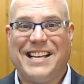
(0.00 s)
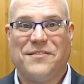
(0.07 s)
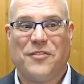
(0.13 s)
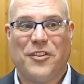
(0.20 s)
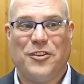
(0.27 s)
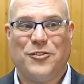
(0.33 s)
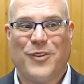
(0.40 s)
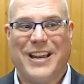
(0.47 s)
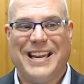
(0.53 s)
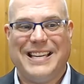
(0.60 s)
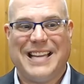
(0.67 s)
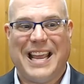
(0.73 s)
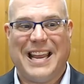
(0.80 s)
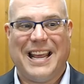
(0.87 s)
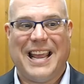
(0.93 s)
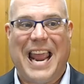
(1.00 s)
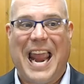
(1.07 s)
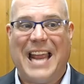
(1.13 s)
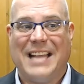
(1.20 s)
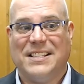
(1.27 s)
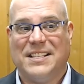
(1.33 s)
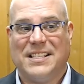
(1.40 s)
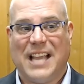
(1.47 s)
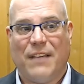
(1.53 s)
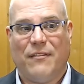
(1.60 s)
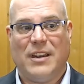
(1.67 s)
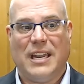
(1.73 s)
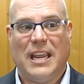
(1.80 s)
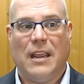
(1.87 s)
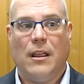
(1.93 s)
for the training data and
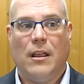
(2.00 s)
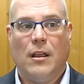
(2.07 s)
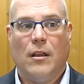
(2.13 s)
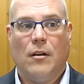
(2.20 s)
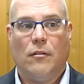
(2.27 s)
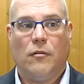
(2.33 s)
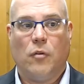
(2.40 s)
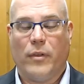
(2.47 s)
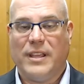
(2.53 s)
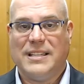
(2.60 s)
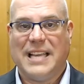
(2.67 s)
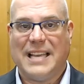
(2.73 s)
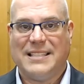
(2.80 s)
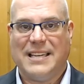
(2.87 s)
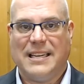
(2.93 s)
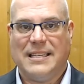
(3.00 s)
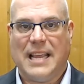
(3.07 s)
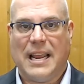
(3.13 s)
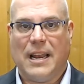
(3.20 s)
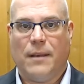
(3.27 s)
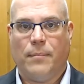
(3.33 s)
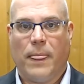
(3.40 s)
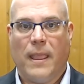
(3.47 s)
70 for the testing data.